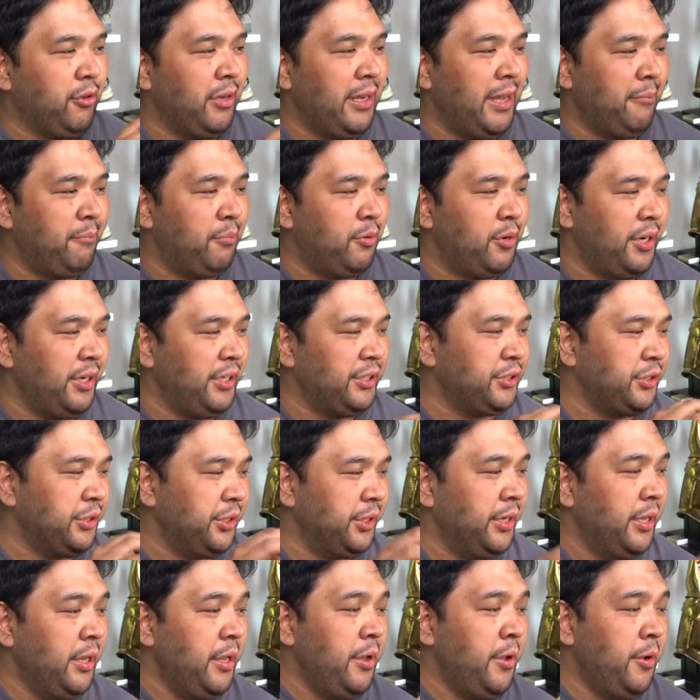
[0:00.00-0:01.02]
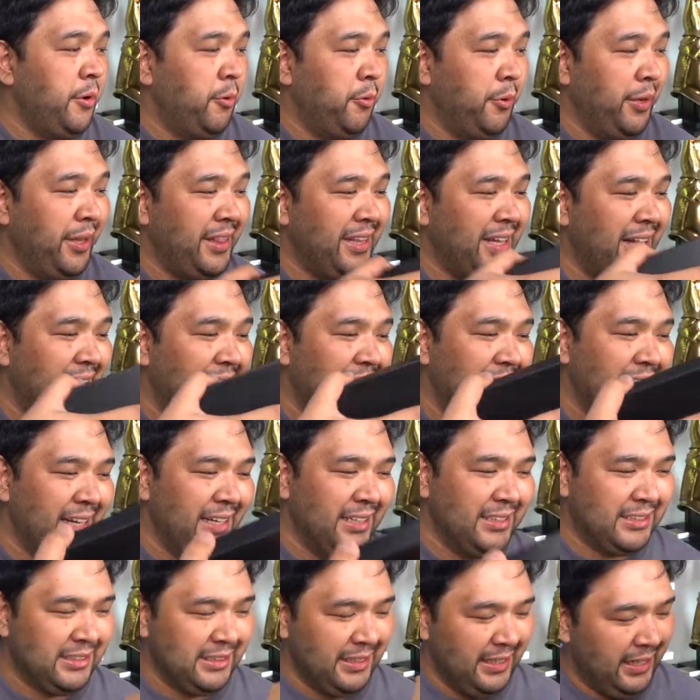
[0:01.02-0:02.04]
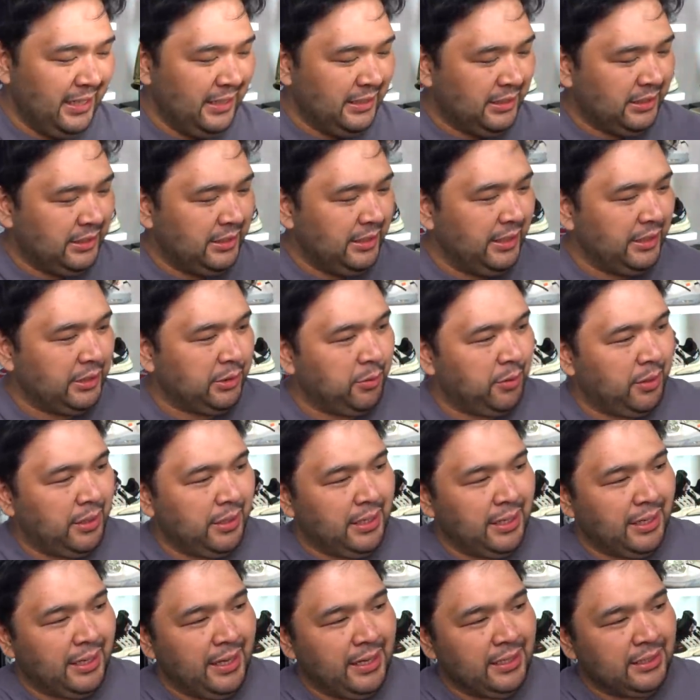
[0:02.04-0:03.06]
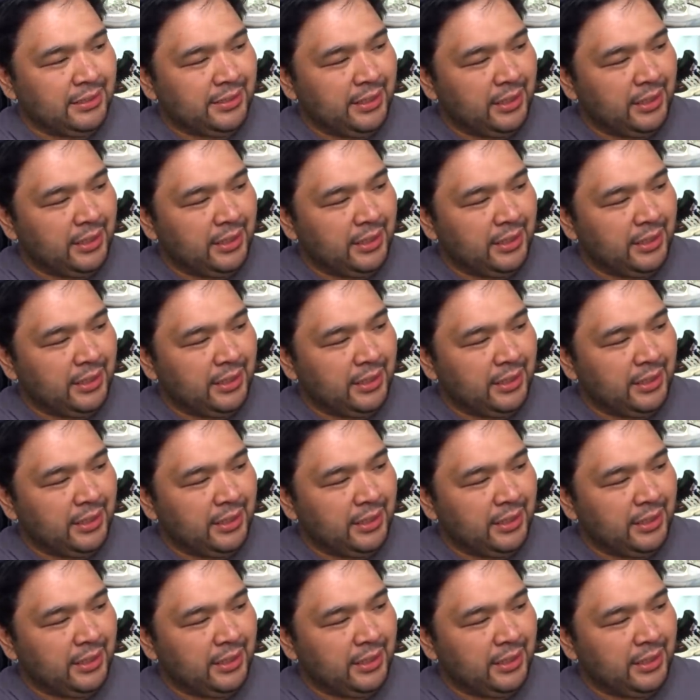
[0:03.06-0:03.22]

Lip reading: collaboration with ISS. This one, again,